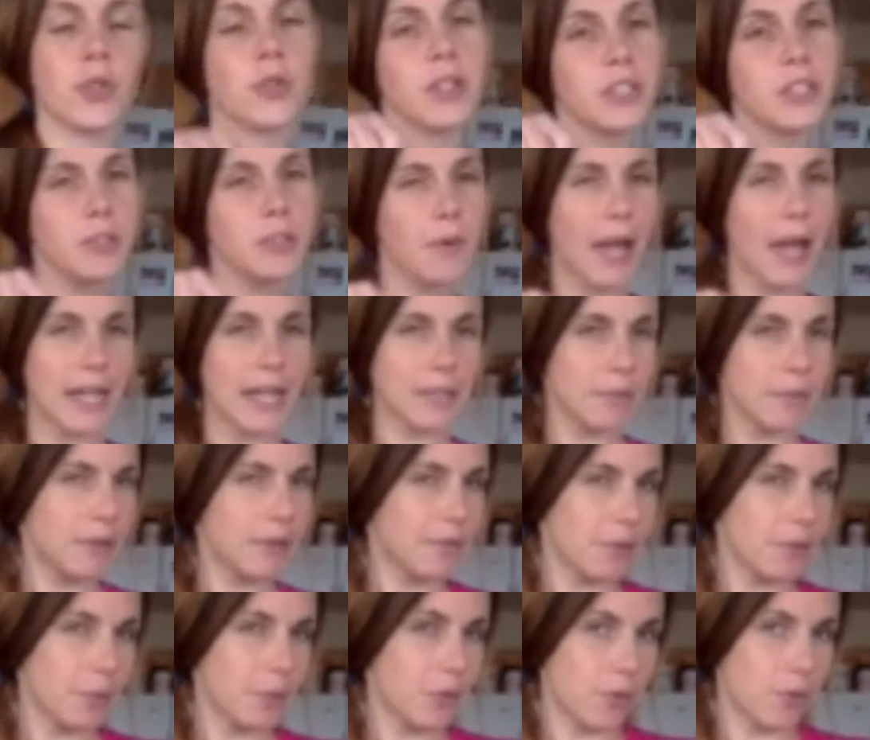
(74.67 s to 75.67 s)
can do
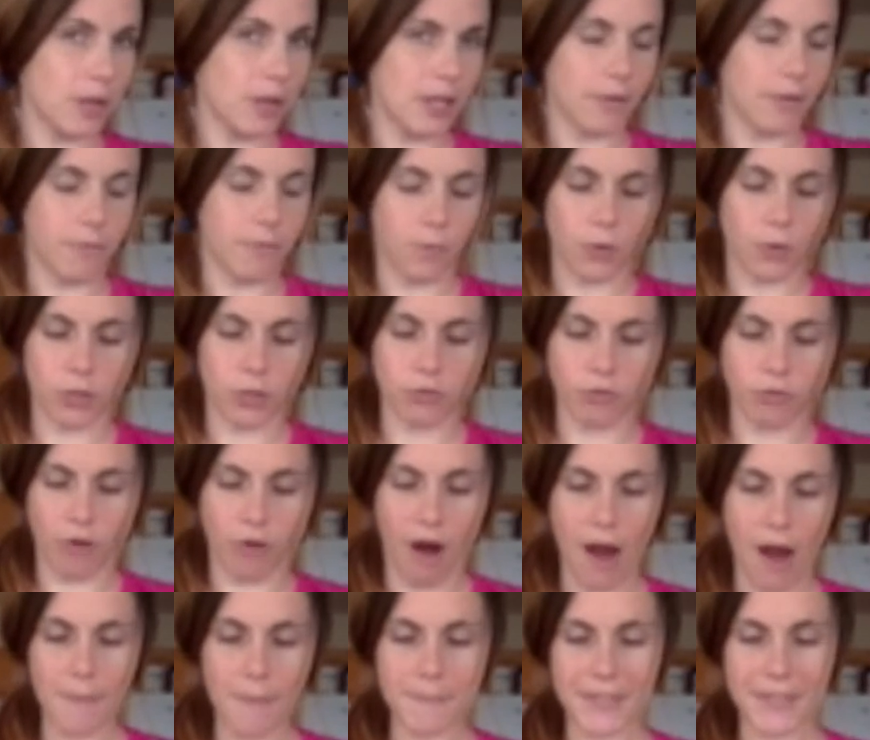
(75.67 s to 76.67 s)
anywhere from 3 to 4
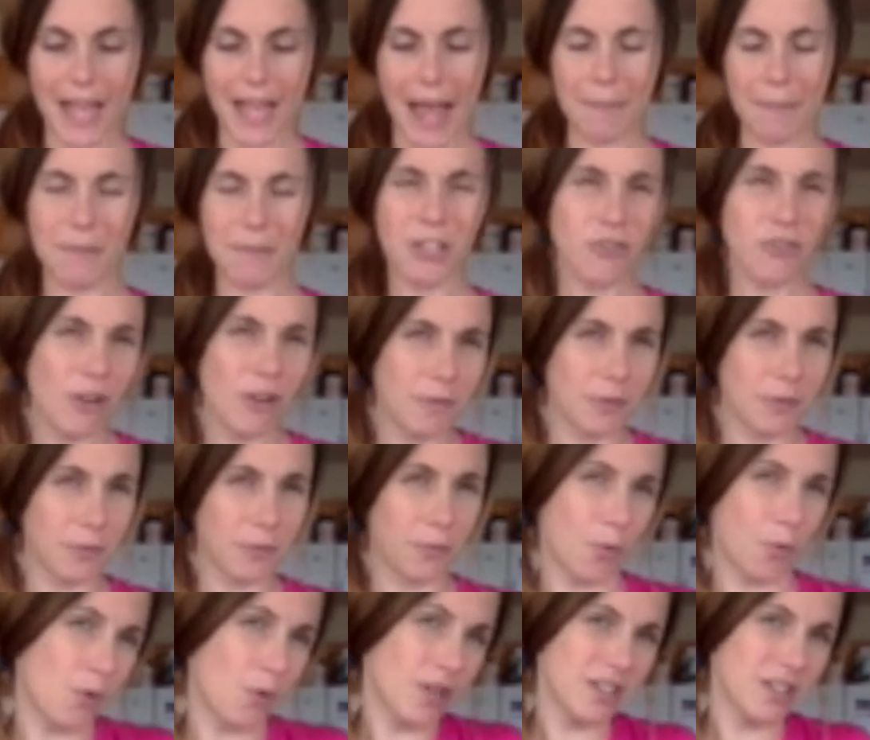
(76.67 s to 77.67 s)
drops. I'm gonna try for
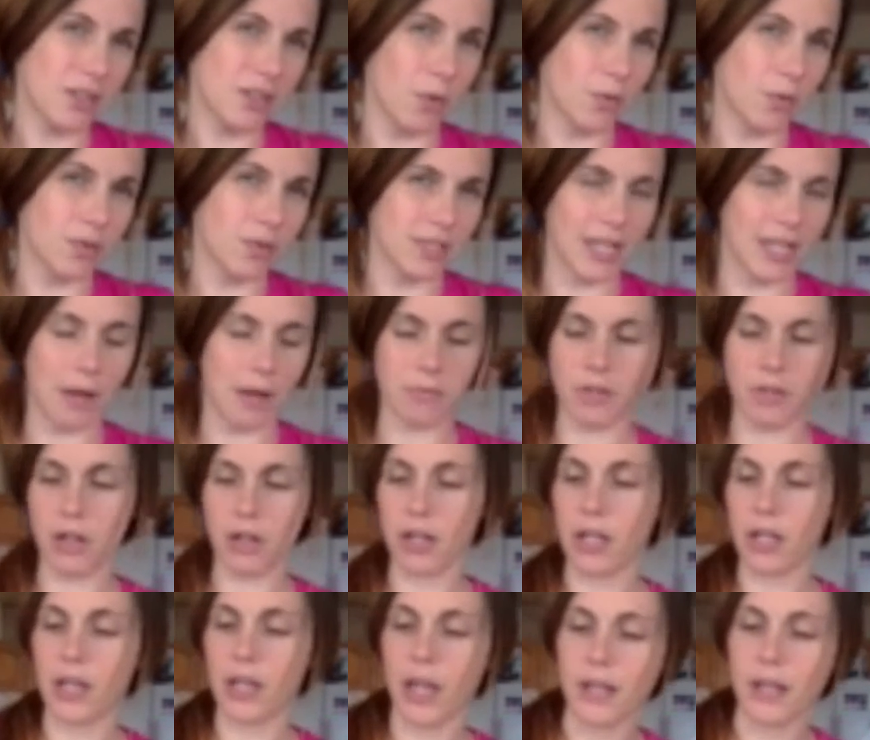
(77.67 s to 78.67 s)
4, so we'll see how dark
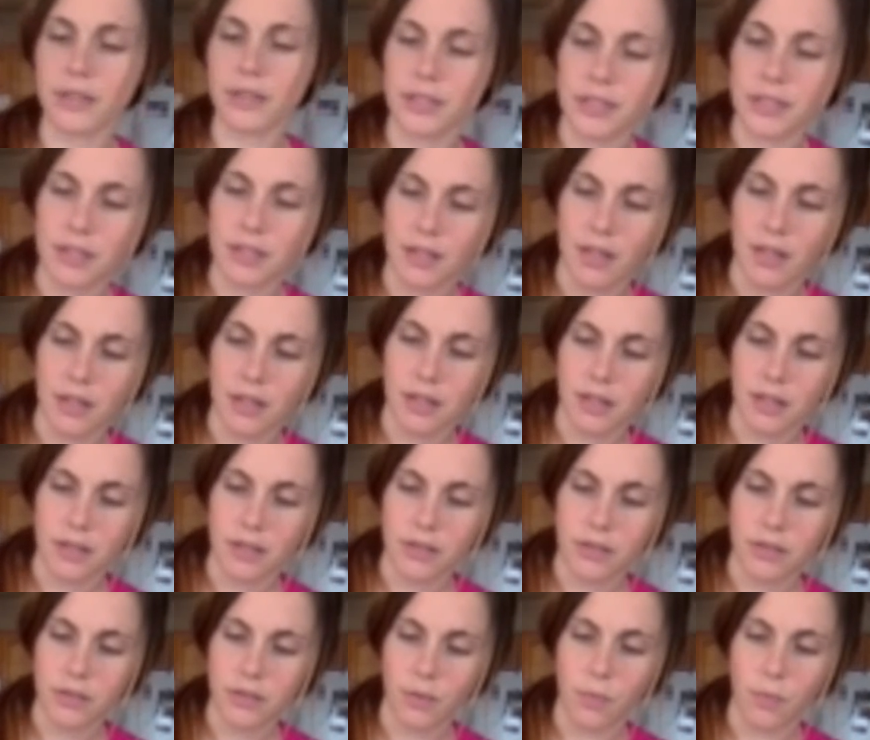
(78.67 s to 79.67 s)
it gets.
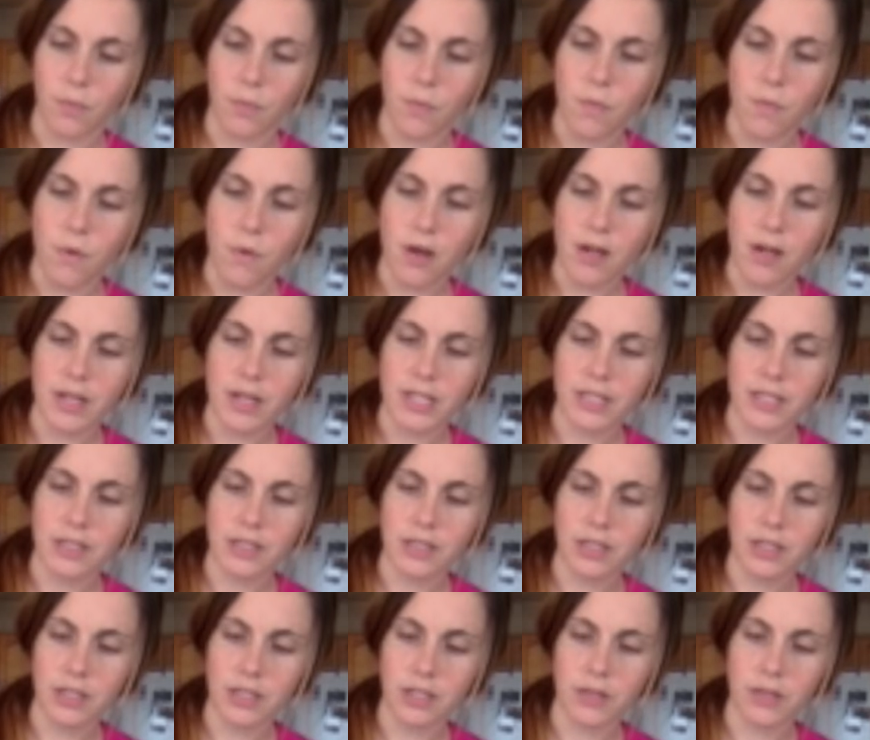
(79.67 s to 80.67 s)
1,
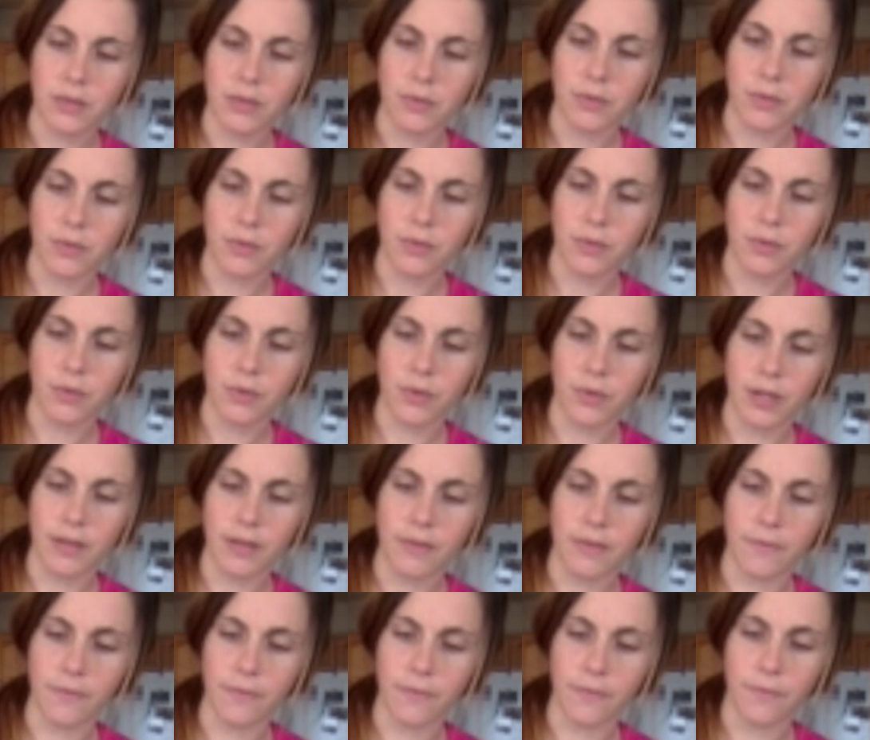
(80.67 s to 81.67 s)
2,
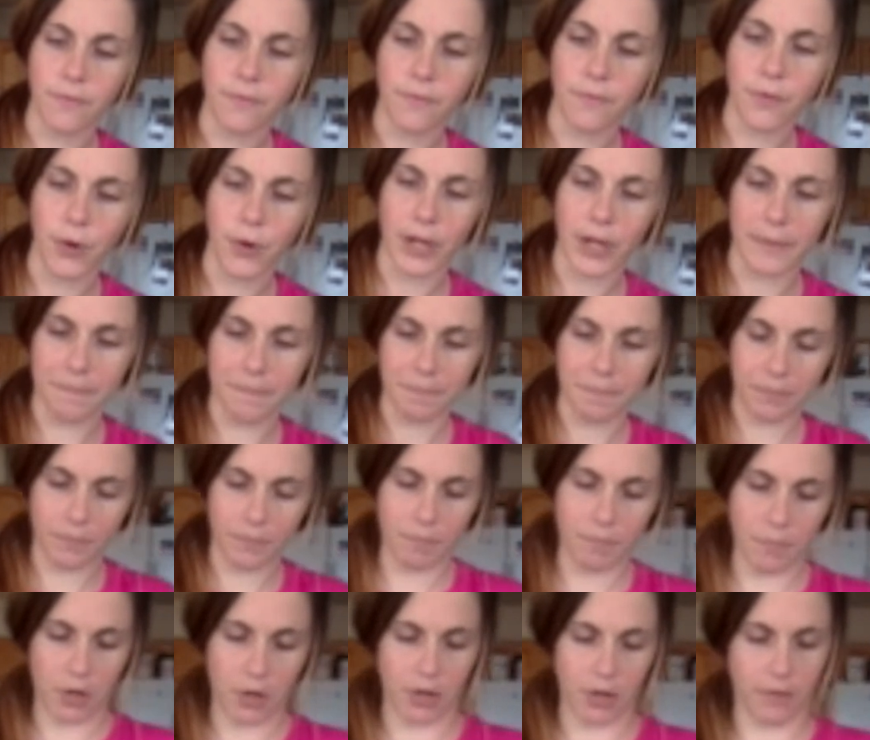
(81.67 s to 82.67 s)
3, 4,
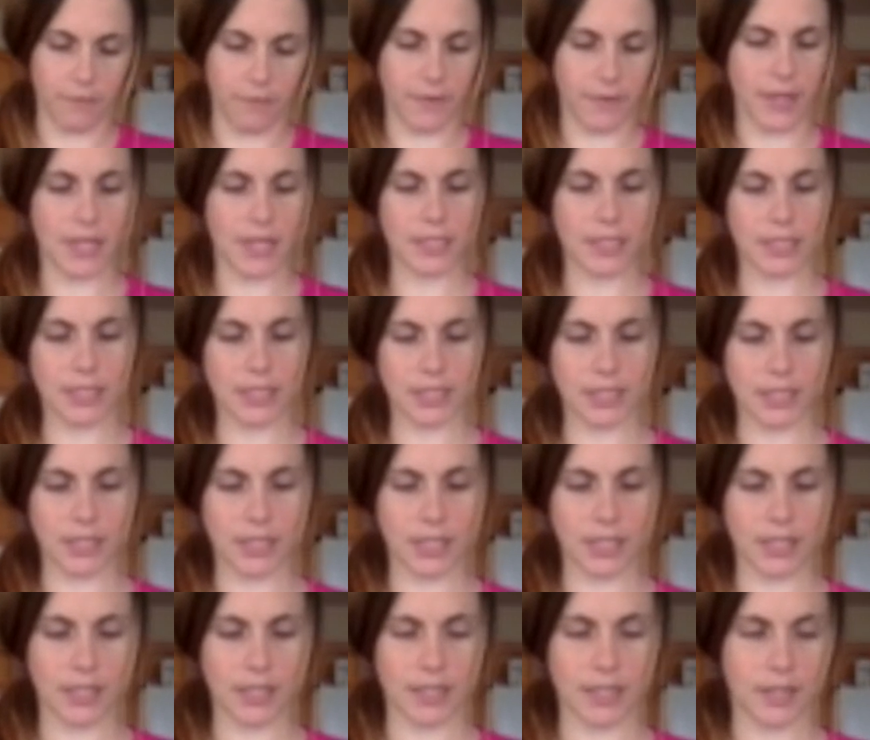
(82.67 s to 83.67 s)
perfect.
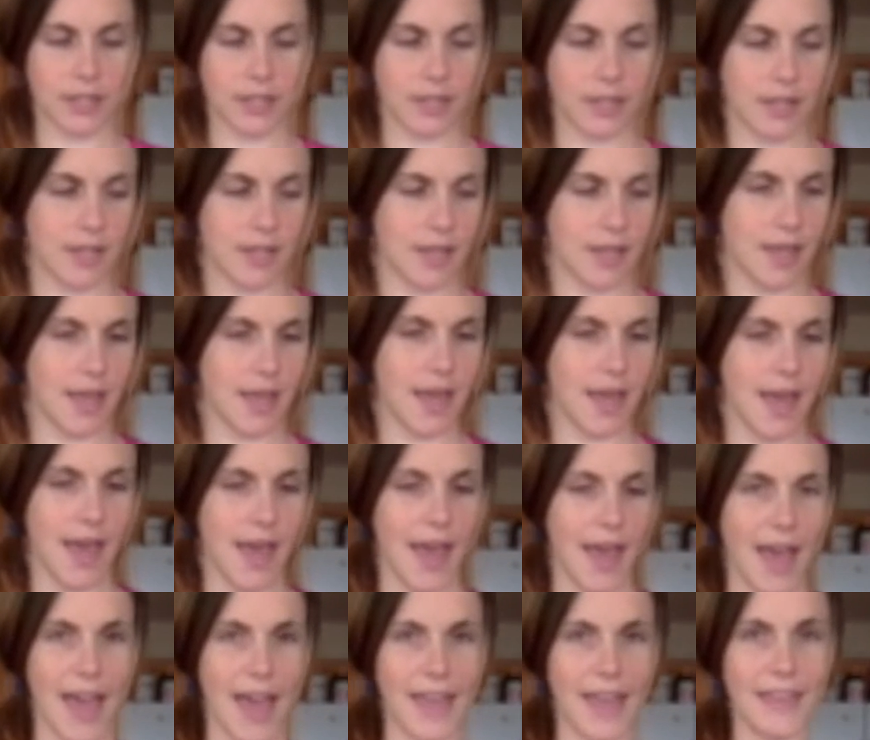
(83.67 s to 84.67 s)

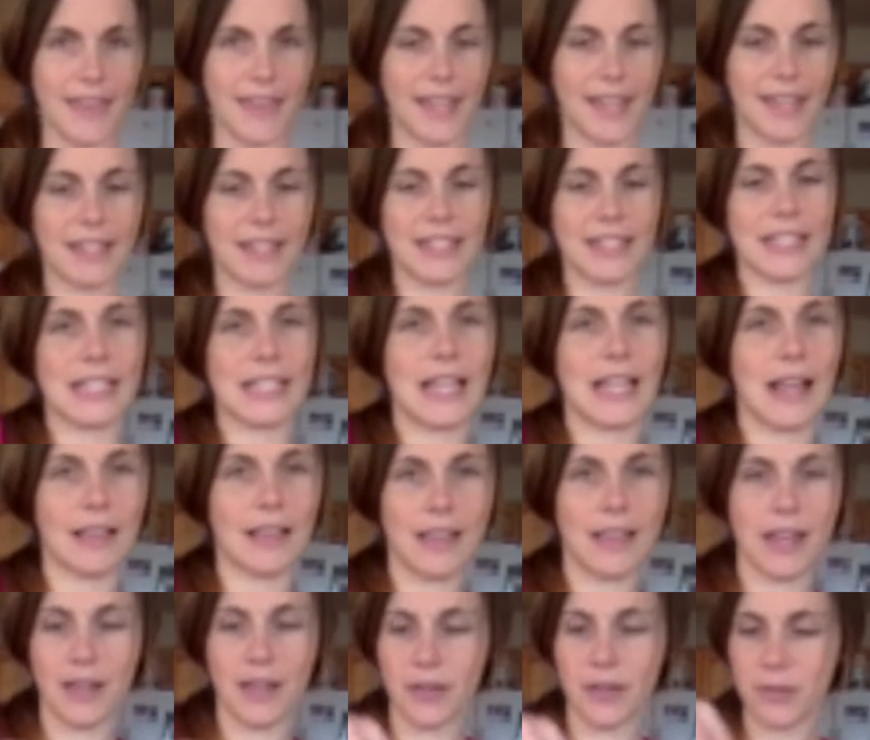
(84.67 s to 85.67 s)
And then
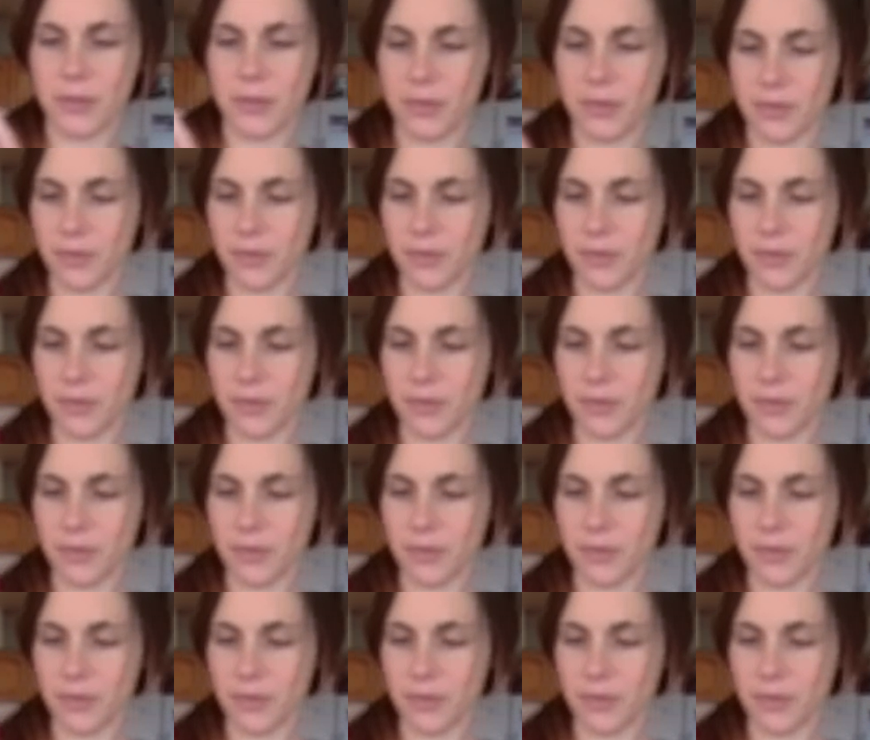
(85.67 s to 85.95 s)
yellow.